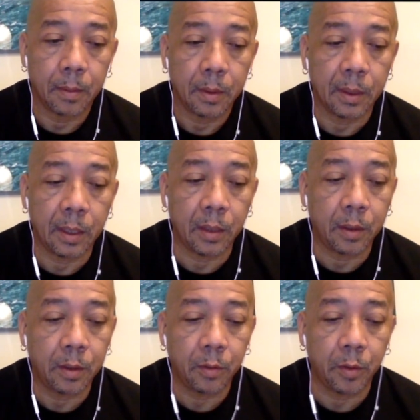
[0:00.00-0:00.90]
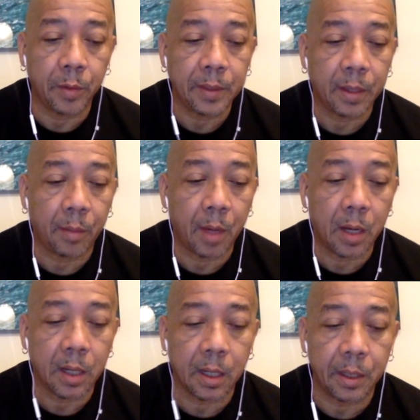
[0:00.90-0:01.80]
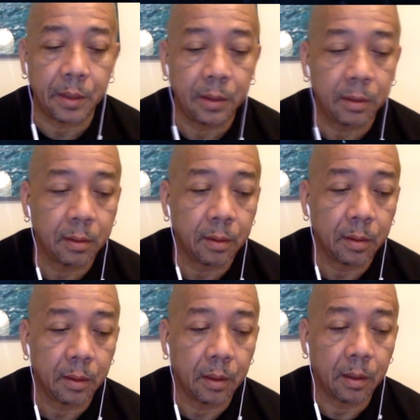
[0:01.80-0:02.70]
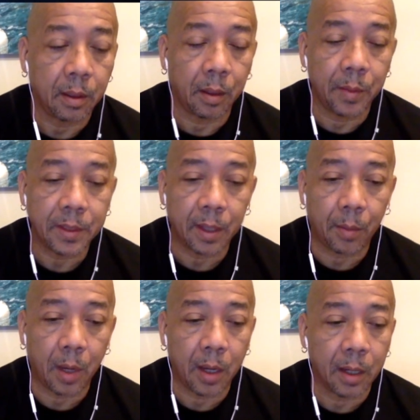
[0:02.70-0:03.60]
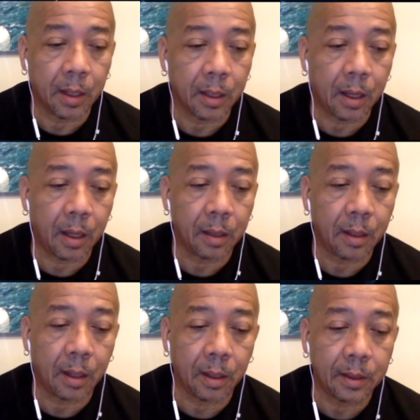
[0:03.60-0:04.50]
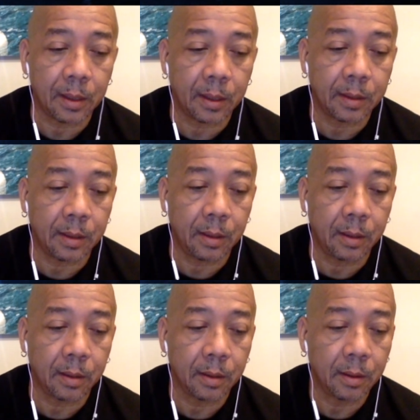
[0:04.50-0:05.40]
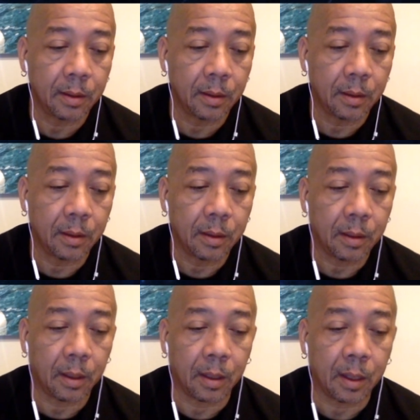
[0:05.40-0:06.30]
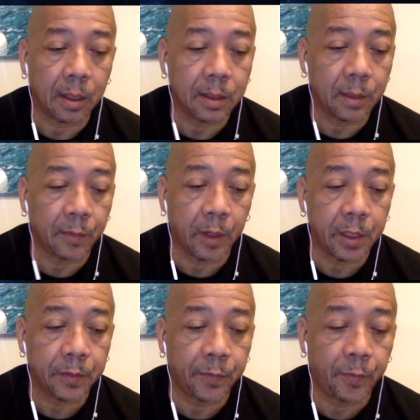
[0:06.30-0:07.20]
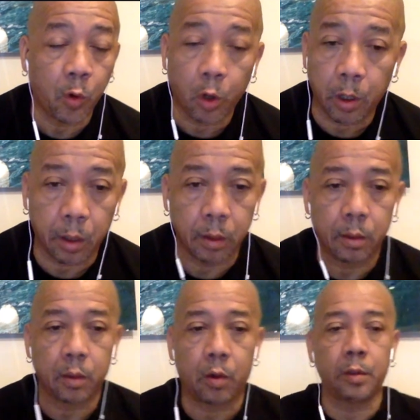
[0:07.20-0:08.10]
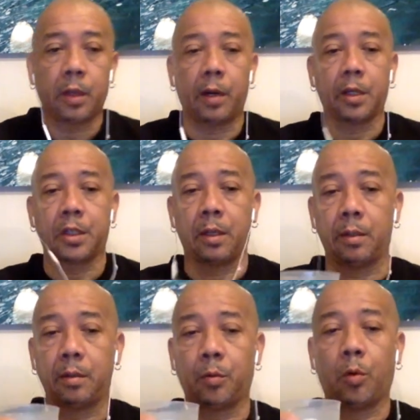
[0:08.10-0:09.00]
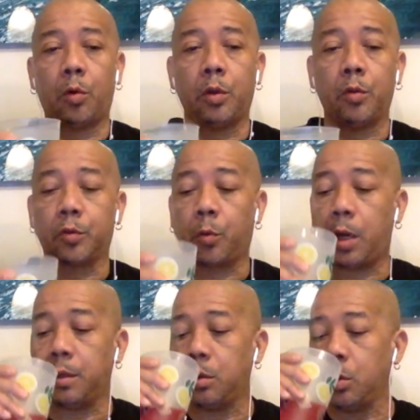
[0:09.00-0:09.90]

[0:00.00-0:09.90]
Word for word: Link it with Mr. Morgan. And Mr. Morgan called Kartel, I think. And Kartel voiced four counteraction. We only use one.